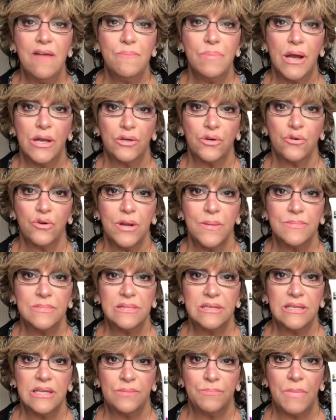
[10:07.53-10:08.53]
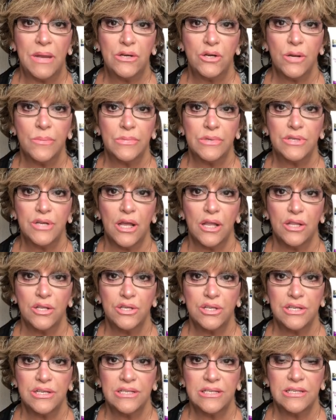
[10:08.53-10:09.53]
bought creams at my
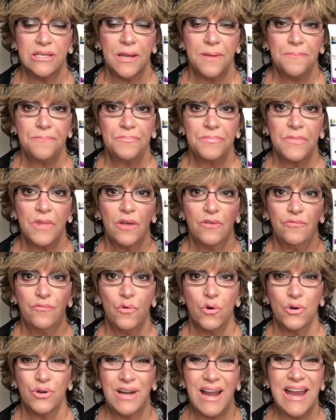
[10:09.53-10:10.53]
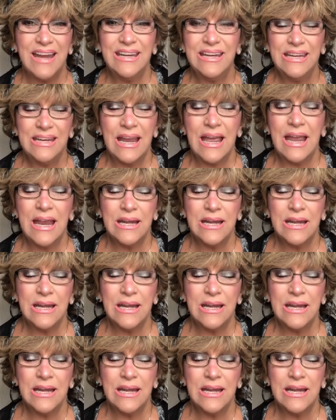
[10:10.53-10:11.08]
dermatologist for $99,